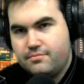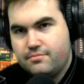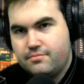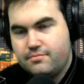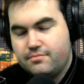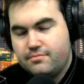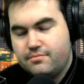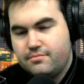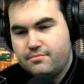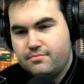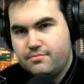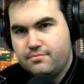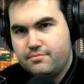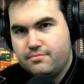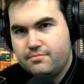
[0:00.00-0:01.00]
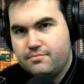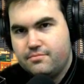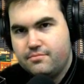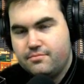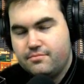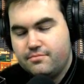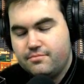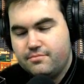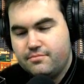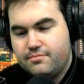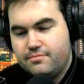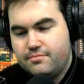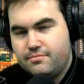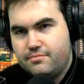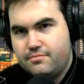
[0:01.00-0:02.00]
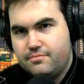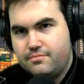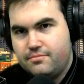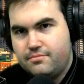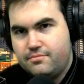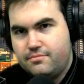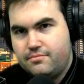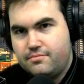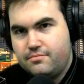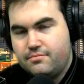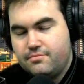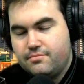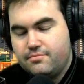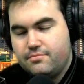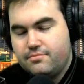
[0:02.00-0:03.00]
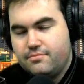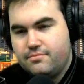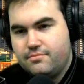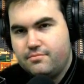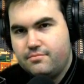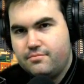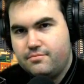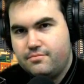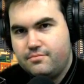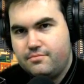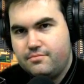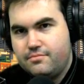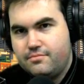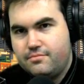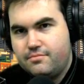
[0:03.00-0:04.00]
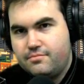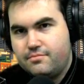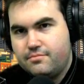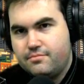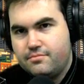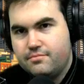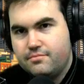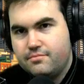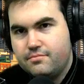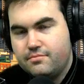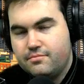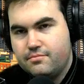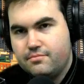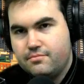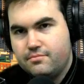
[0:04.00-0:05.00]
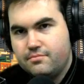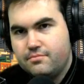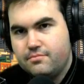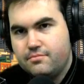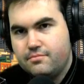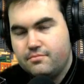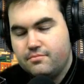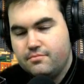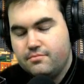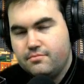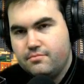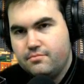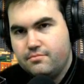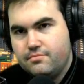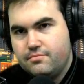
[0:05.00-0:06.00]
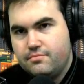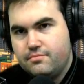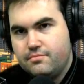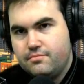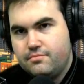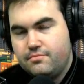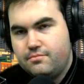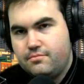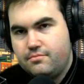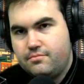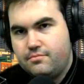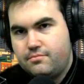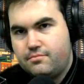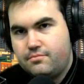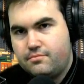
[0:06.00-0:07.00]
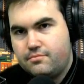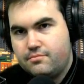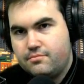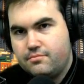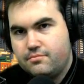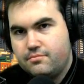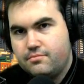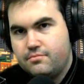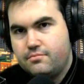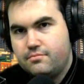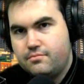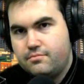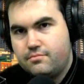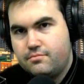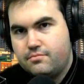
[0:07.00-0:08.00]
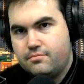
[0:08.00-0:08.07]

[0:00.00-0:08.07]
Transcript: This person isn't speaking.